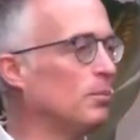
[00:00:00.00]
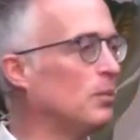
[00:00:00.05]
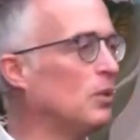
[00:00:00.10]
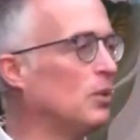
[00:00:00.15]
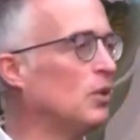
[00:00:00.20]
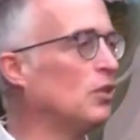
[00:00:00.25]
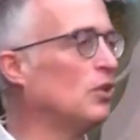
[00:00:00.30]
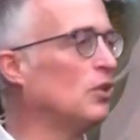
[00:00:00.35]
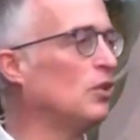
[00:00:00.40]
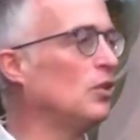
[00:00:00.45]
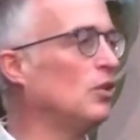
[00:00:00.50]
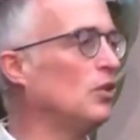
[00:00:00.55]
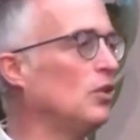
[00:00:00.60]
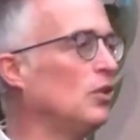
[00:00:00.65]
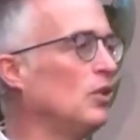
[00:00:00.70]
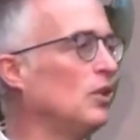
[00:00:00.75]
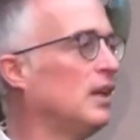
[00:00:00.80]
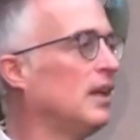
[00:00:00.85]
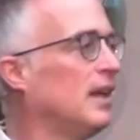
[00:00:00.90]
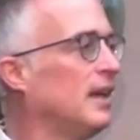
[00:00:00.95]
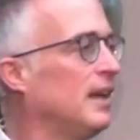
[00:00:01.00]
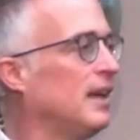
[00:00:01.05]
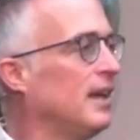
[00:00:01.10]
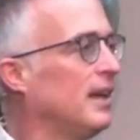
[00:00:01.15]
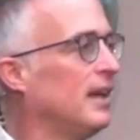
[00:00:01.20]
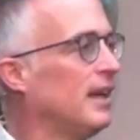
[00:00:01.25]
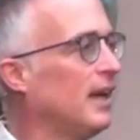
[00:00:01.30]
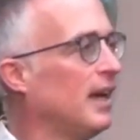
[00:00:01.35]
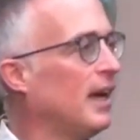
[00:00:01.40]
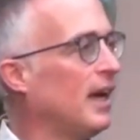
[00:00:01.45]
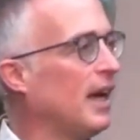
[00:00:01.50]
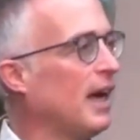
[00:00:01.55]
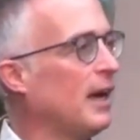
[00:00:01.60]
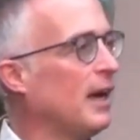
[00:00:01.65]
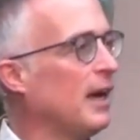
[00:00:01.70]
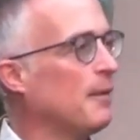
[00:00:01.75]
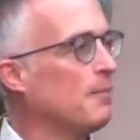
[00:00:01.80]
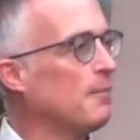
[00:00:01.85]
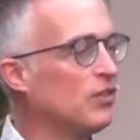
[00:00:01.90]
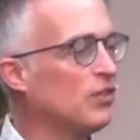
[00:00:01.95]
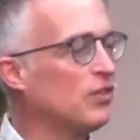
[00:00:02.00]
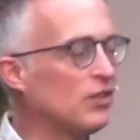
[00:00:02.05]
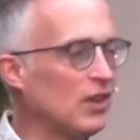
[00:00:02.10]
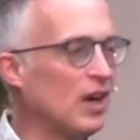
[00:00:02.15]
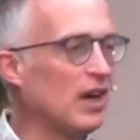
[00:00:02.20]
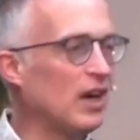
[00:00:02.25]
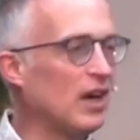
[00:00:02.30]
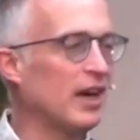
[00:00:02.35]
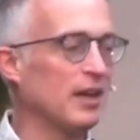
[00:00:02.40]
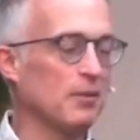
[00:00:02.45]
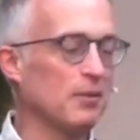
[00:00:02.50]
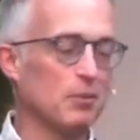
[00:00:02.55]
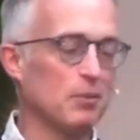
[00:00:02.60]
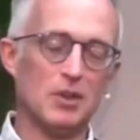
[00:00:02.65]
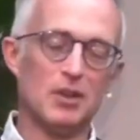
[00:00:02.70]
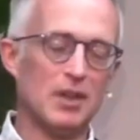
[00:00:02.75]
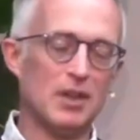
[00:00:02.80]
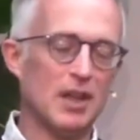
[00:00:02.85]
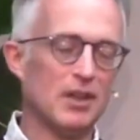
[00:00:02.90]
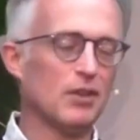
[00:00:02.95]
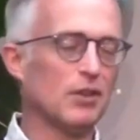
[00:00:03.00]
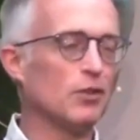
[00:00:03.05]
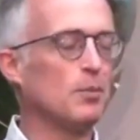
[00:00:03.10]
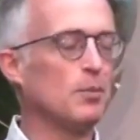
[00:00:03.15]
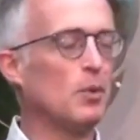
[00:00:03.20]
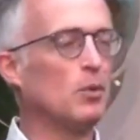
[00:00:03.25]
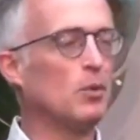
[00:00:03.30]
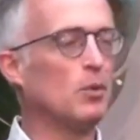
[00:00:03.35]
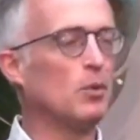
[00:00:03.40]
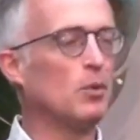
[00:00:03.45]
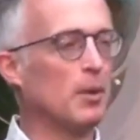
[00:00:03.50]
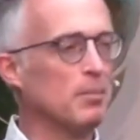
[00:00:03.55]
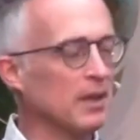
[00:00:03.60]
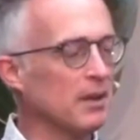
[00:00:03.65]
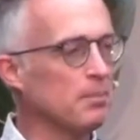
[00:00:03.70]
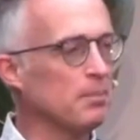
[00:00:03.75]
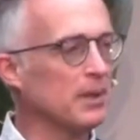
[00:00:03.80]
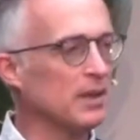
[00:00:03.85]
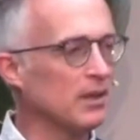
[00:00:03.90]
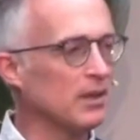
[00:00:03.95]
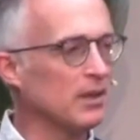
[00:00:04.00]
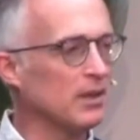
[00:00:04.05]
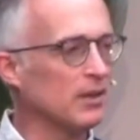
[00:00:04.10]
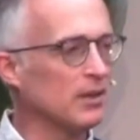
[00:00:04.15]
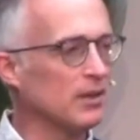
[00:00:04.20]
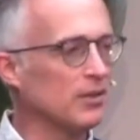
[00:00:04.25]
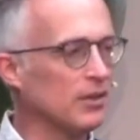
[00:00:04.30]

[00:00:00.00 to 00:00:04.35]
sign, well, not necessarily a small one, but a significant sign